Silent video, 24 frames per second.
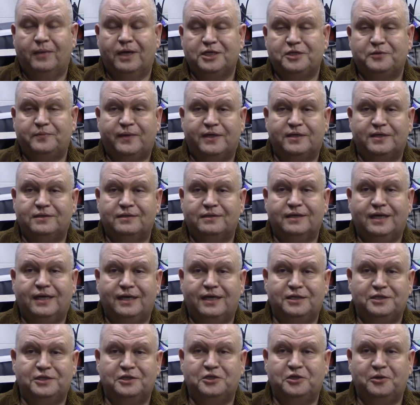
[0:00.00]
my special
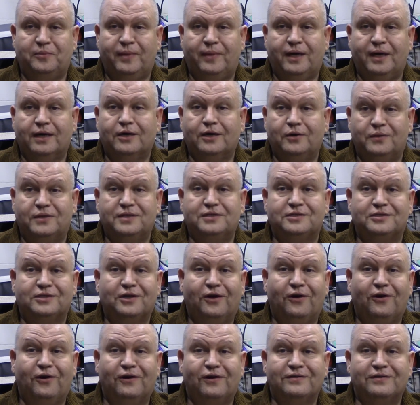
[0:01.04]
occasion tobacco is
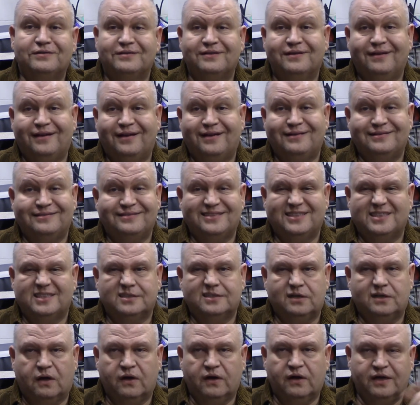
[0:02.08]
cigars.
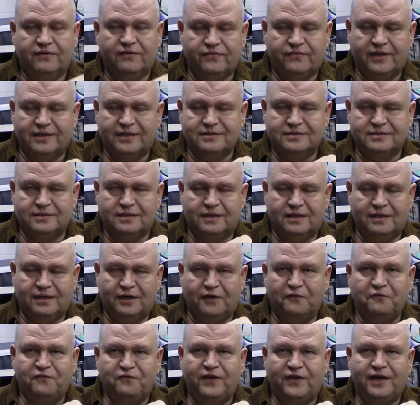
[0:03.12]
Sorry if that's uh,
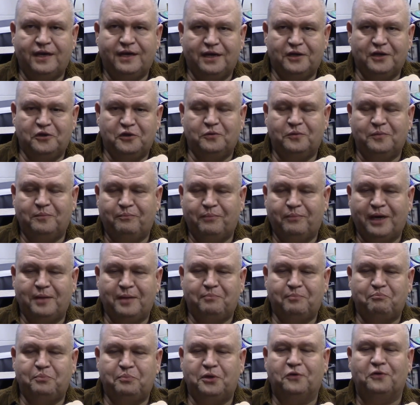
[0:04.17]
offending you, pipe
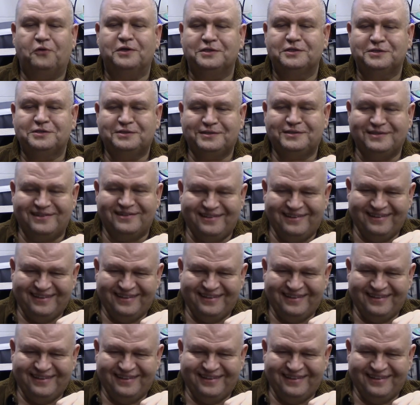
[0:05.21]
purists.